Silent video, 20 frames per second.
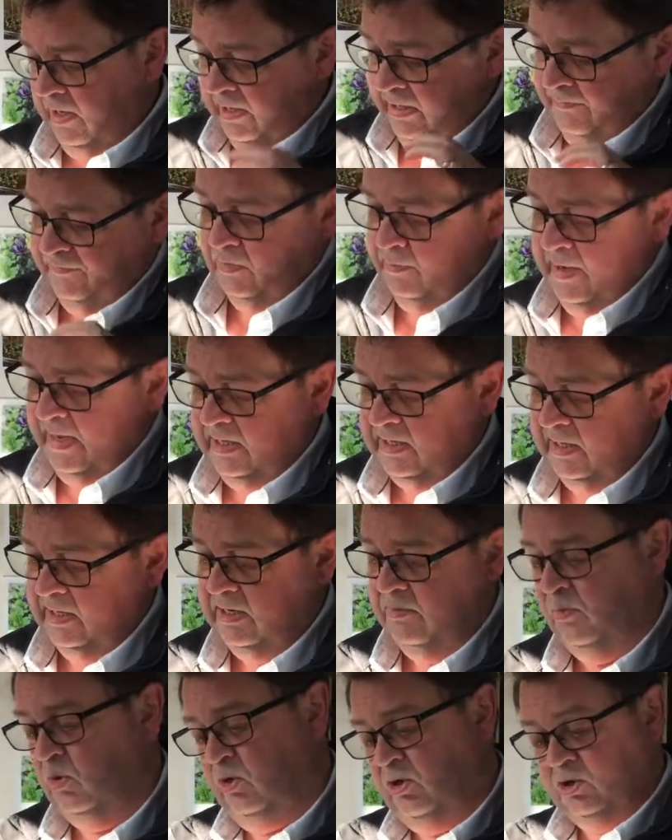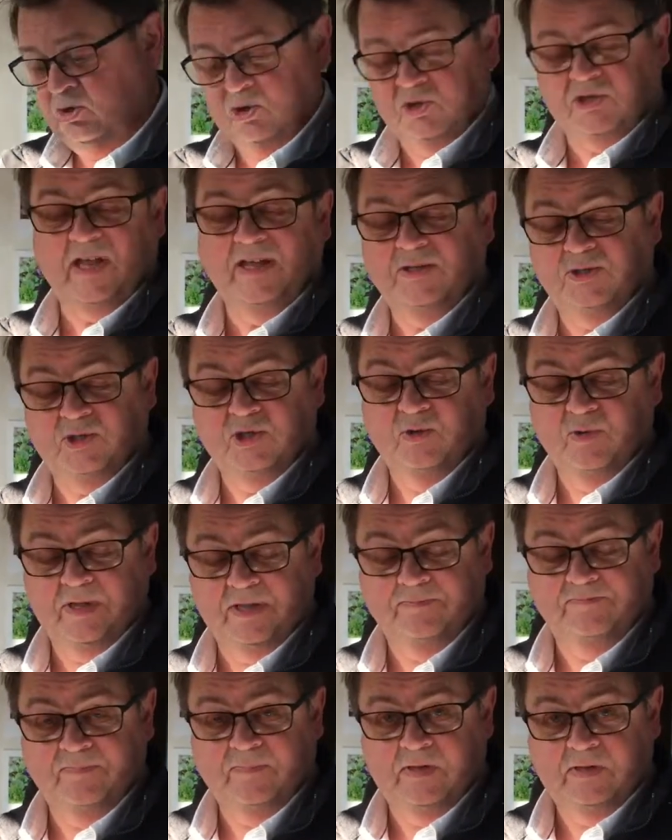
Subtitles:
and if you make any more, you just add to it.